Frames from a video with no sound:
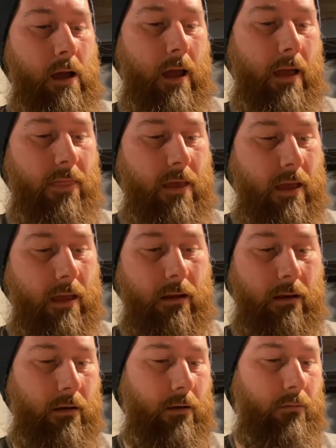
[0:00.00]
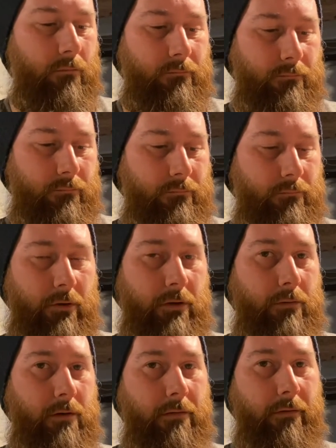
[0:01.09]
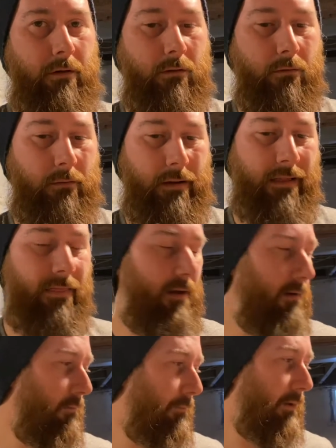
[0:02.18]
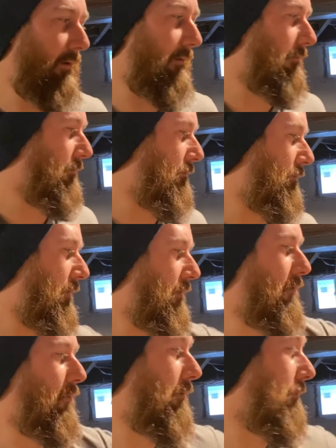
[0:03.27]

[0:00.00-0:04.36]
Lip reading: And then we do another coat, and that'll be it for this one.